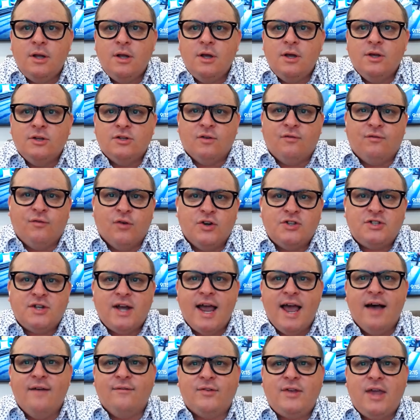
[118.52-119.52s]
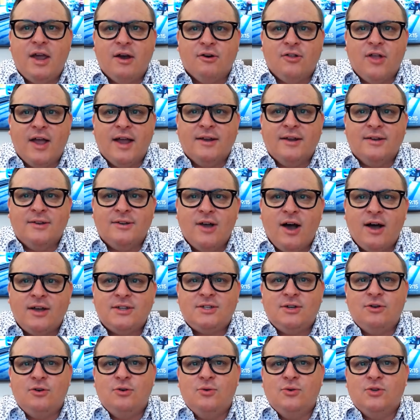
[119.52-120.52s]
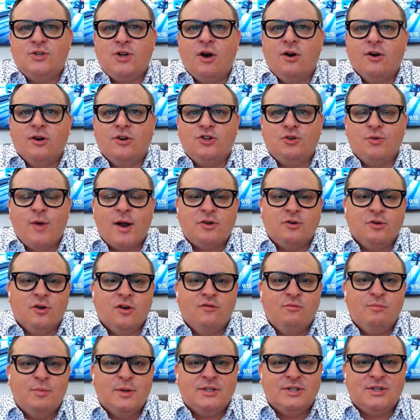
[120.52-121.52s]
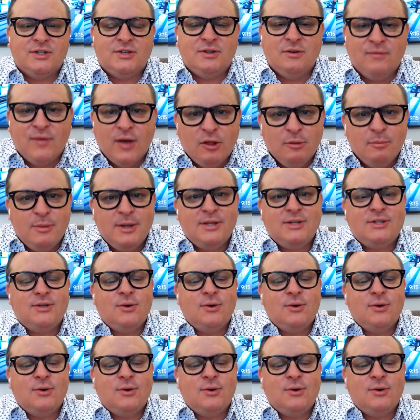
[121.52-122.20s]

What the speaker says: So first I have Caroline Dawson, who's our Director of Business Development.